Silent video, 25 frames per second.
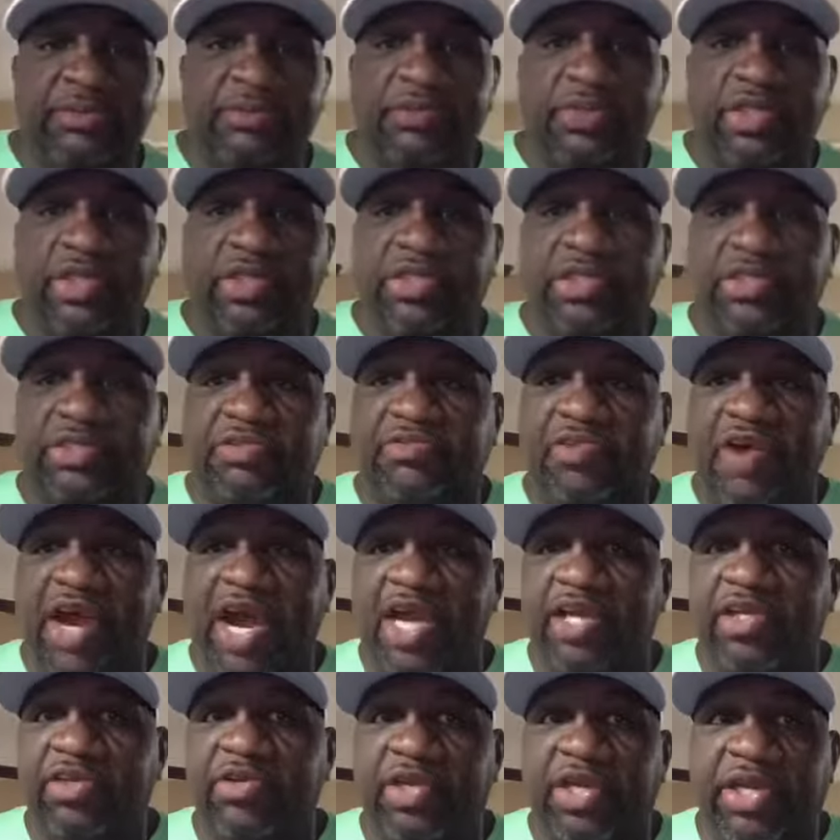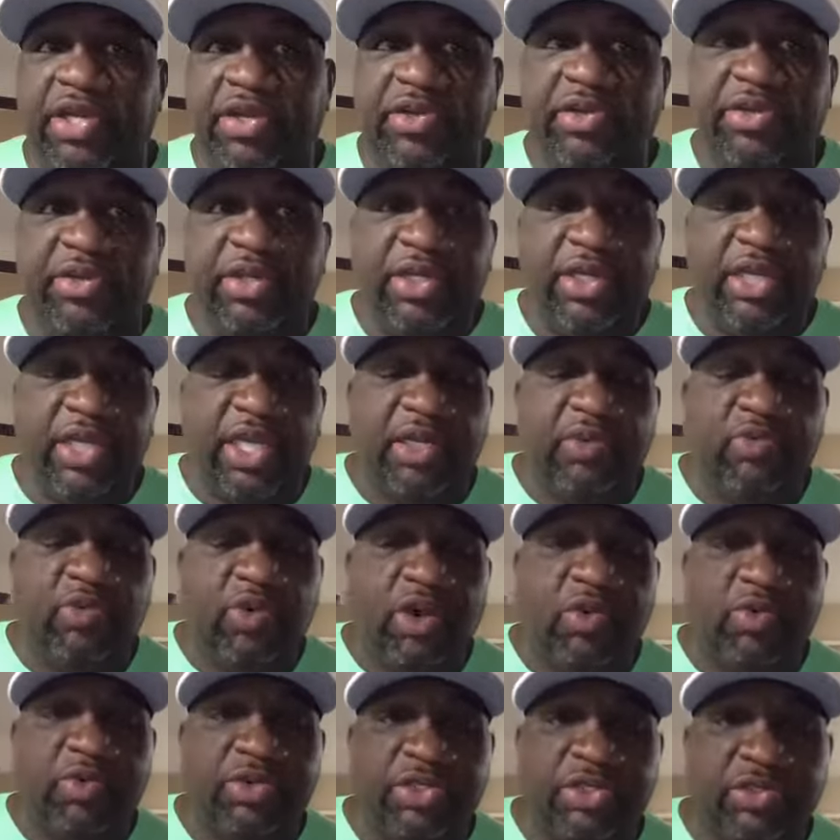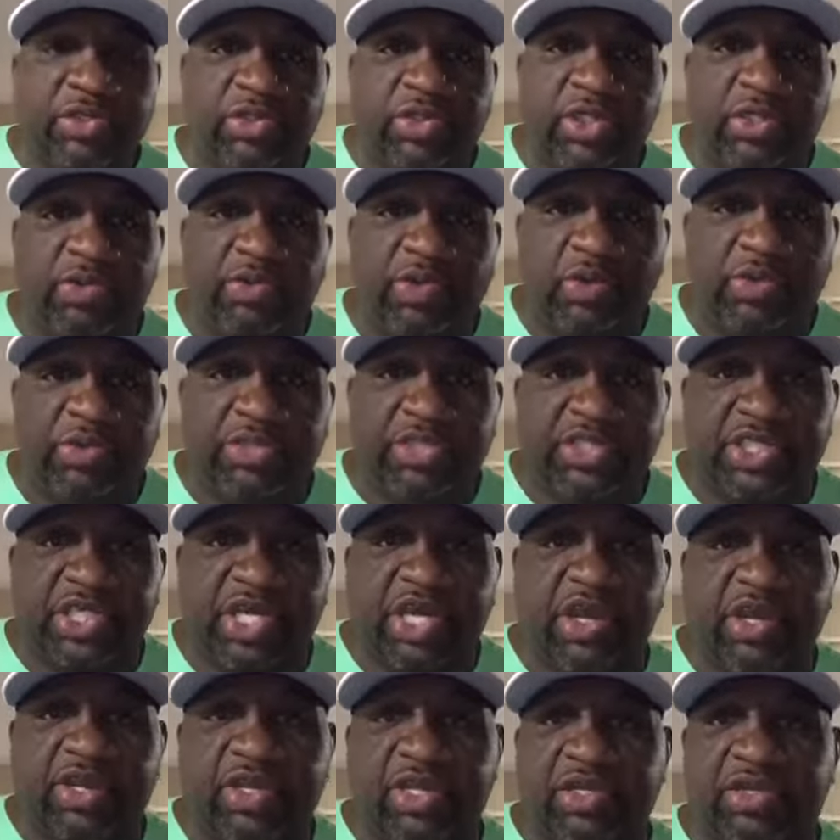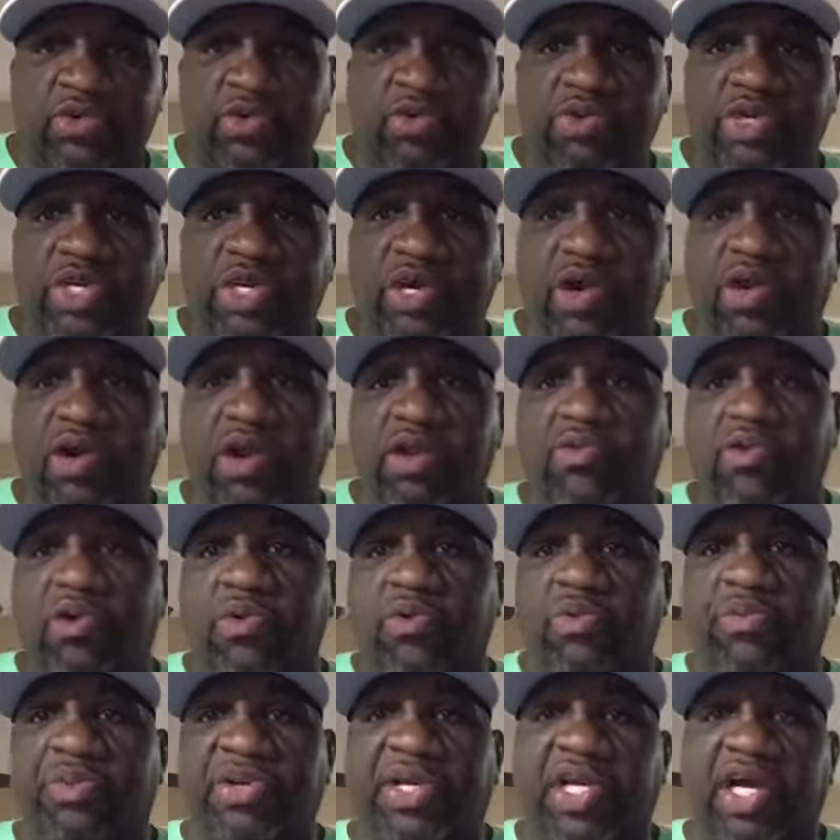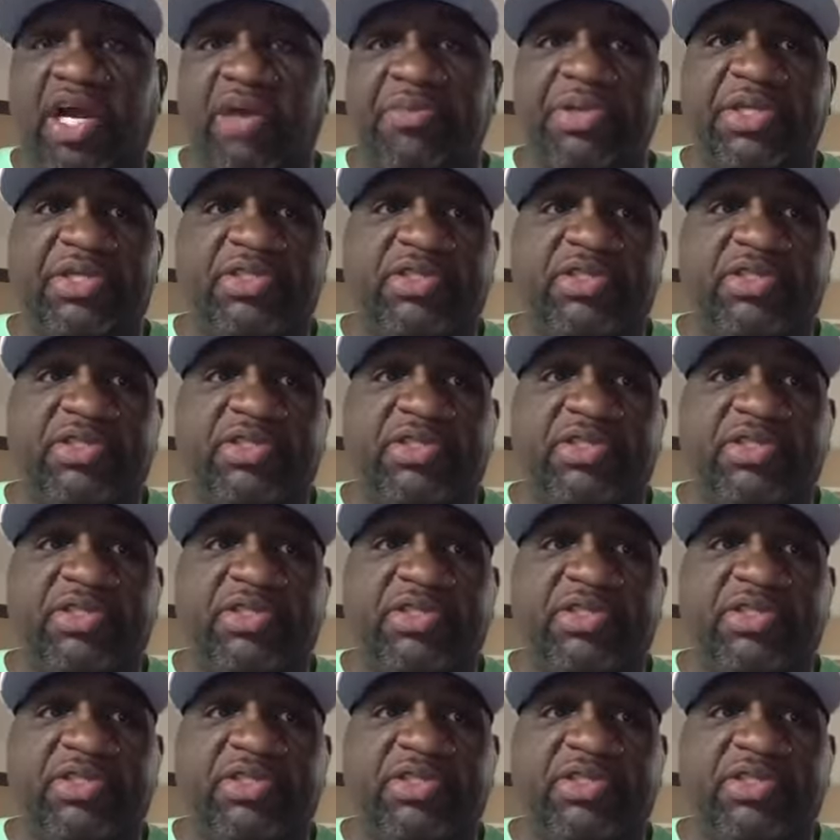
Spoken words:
there's value here in what we're doing and what we're sharing and who we are and what we're becoming.